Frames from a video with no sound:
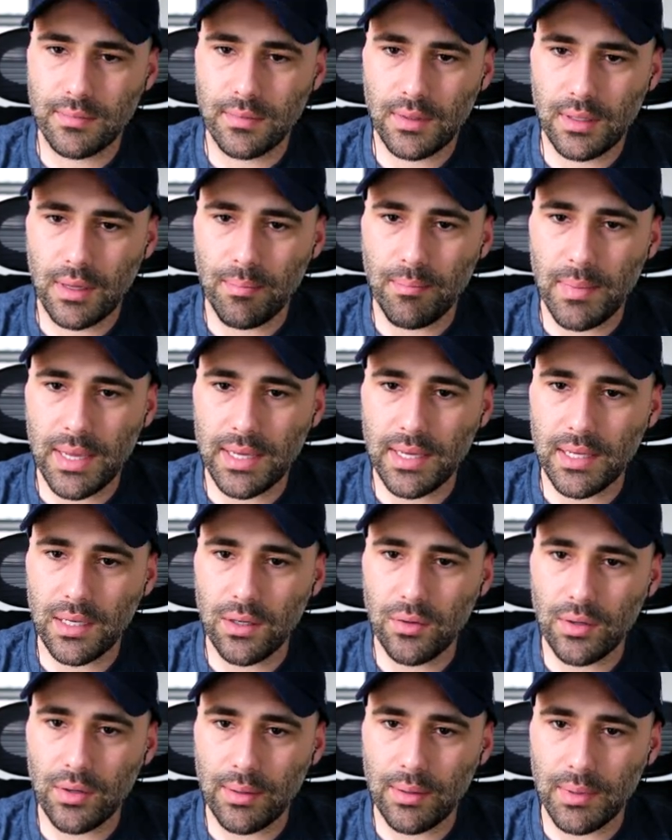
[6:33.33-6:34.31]
and make it
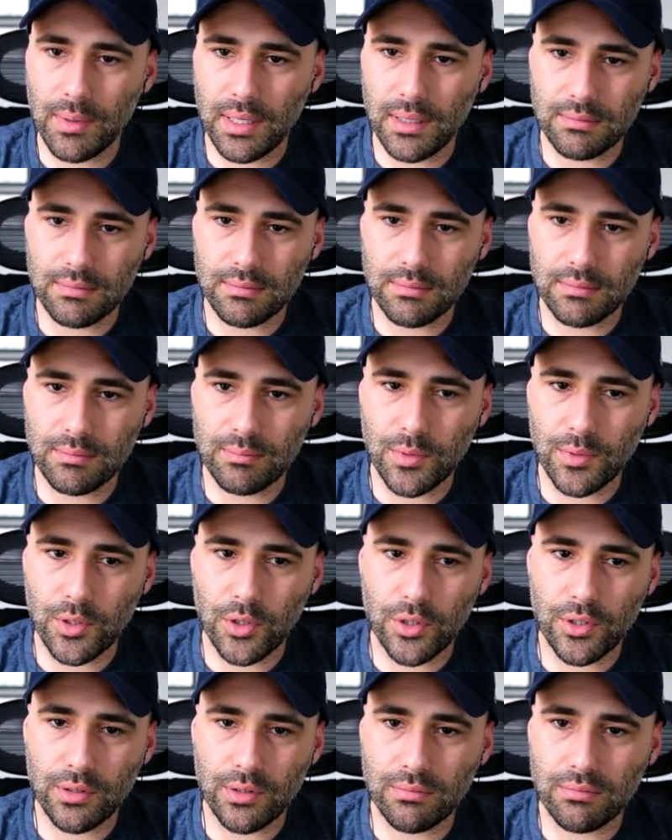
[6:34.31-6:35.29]
look a bit
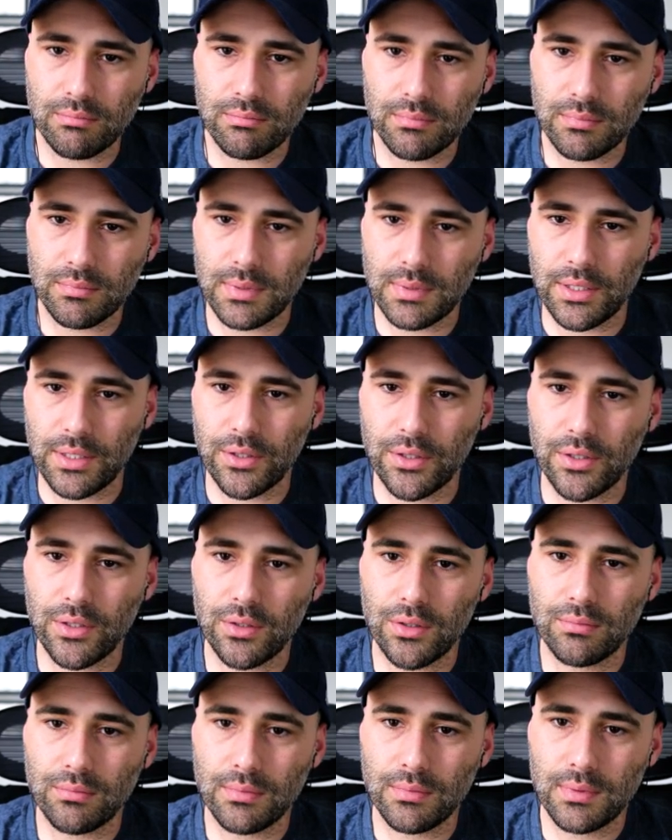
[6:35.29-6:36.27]
more, I don't
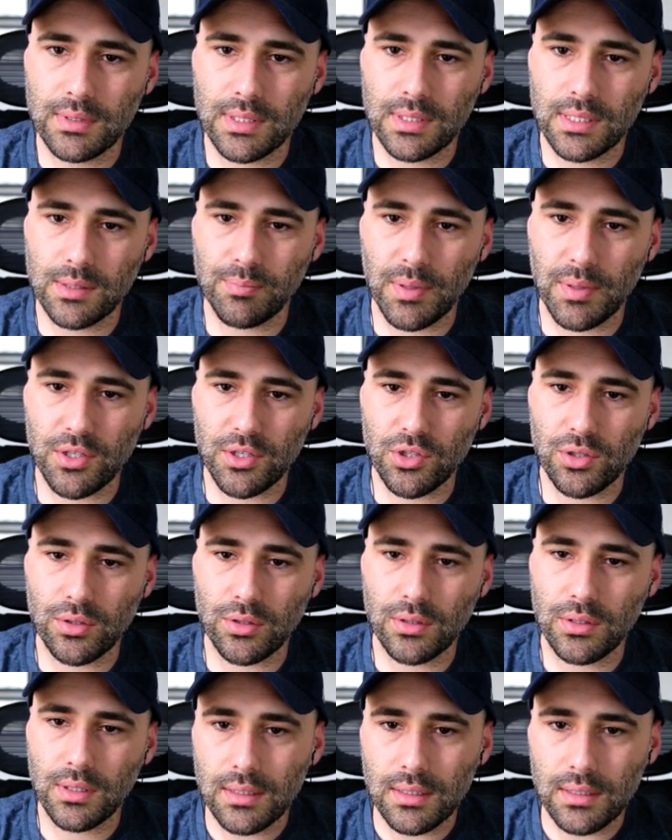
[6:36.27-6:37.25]
know,
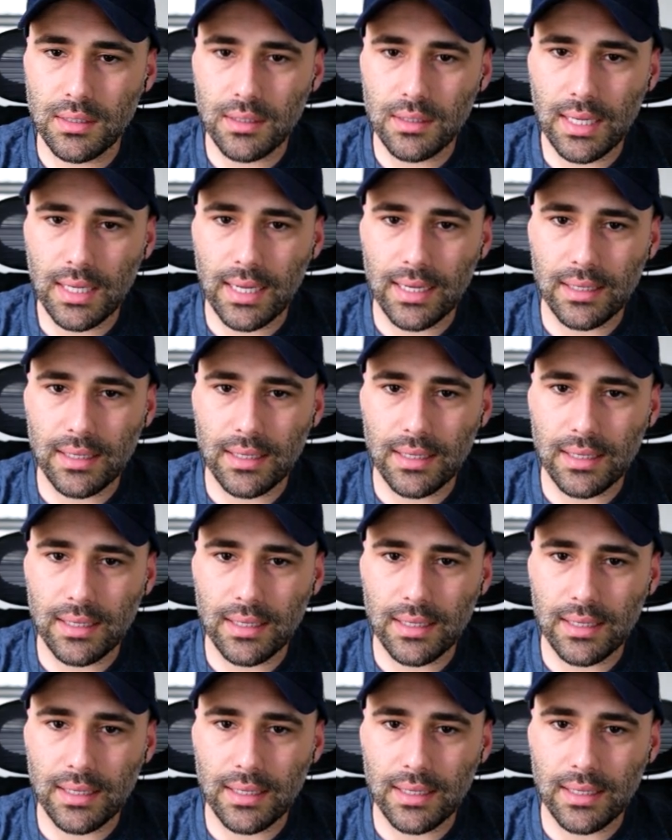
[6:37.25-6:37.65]
special. Like,